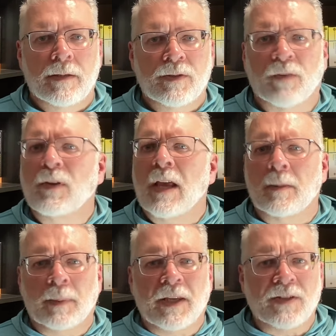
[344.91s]
So if you had
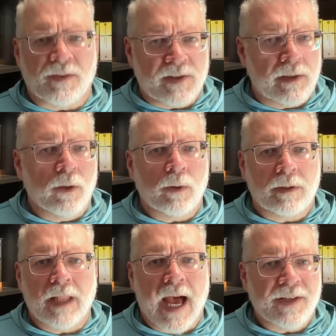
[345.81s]
a piece of slow
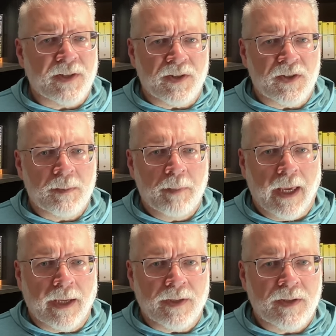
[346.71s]
glass in
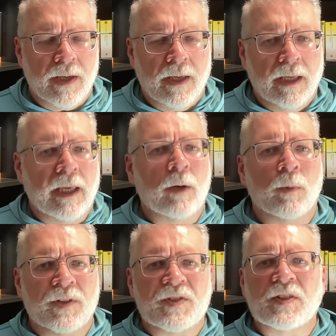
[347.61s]
space, it
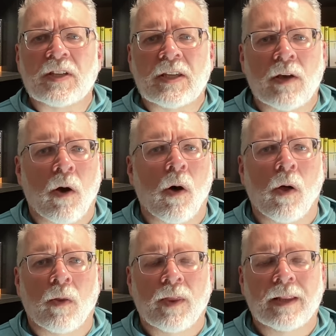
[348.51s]
would see
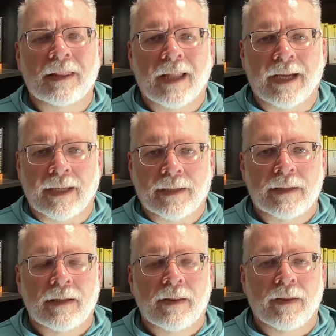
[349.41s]
all the light
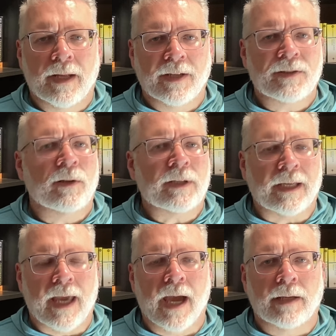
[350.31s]
that it's
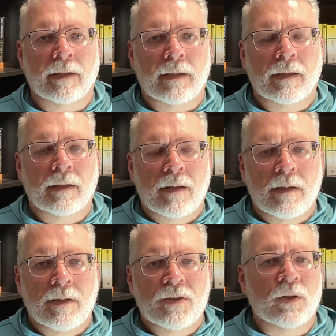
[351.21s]
looking at.
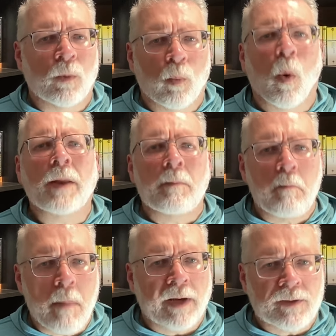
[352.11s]
To what
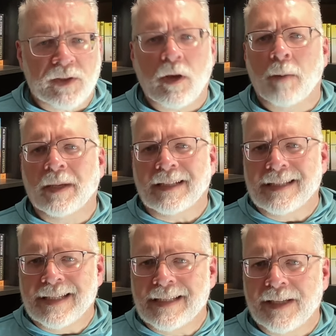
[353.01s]
microscopic
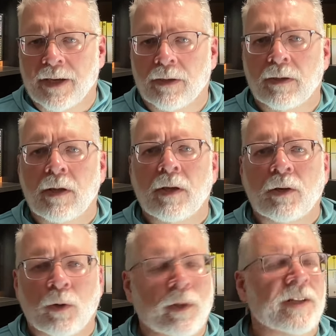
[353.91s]
detail
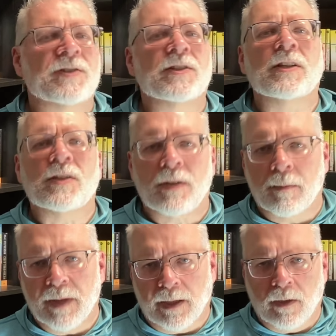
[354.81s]
could it see
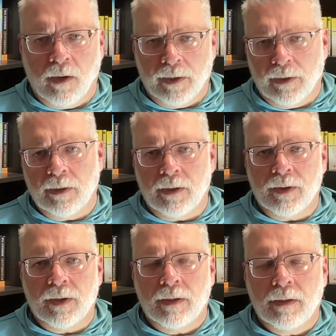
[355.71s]
something on Earth?